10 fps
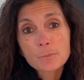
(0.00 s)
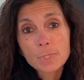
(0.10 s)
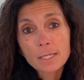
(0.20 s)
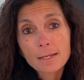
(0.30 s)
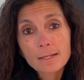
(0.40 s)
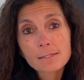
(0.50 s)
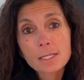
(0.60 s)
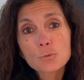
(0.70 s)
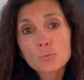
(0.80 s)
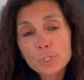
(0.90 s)
because
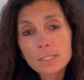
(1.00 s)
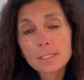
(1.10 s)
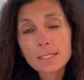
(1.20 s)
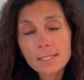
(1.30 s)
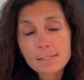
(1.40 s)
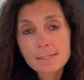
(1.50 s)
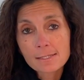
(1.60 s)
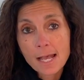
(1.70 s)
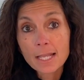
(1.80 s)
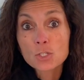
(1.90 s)
it really is
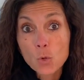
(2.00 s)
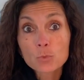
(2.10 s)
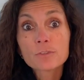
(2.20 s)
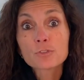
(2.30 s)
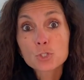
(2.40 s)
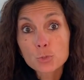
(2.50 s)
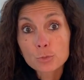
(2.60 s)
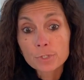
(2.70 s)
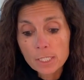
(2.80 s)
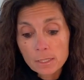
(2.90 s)
designed only for
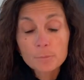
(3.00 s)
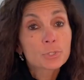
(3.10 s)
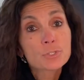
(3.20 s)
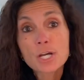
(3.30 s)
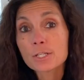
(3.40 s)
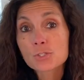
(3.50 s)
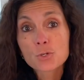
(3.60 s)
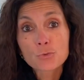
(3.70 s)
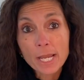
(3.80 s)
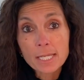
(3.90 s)
jewelry. The Blue Dawn is
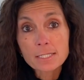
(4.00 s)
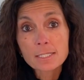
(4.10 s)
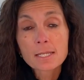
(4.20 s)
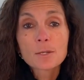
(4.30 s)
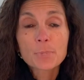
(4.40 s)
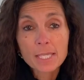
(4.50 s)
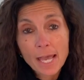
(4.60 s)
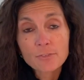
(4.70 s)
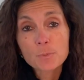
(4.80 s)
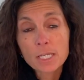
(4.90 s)
great, but you
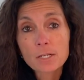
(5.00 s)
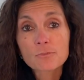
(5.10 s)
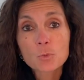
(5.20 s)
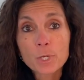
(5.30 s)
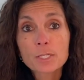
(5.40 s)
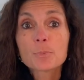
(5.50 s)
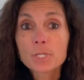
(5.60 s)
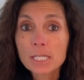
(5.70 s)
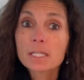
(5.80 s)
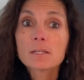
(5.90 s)
have to be careful what you
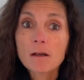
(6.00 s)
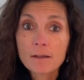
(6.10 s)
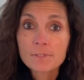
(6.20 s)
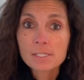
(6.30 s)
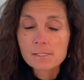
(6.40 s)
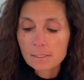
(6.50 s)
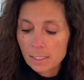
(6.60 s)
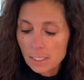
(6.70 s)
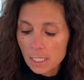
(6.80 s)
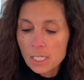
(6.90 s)
put in it,
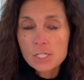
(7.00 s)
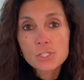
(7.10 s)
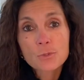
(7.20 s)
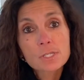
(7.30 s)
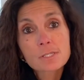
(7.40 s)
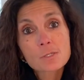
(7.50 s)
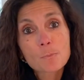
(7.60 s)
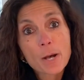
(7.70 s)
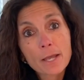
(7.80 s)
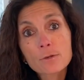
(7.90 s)
obviously. So this is
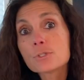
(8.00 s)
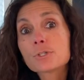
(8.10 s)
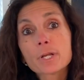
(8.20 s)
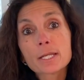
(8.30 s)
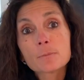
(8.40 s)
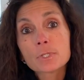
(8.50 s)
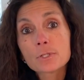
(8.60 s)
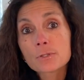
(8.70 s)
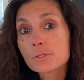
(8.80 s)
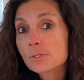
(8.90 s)

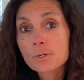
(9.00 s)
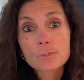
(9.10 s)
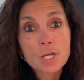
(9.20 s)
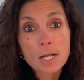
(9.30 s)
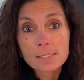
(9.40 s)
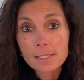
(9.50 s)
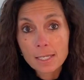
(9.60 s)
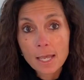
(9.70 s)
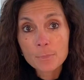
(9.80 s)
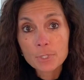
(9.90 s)
biodegradable, there's no
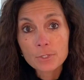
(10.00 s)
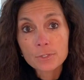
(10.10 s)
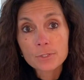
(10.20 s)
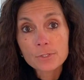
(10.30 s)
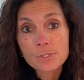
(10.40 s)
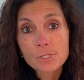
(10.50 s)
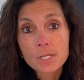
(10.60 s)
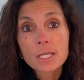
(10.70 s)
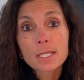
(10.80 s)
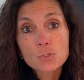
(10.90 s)
toxic chemicals.
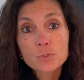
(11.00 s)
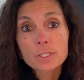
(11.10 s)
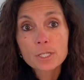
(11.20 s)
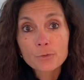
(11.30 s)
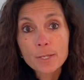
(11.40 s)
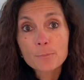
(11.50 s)
It's really a great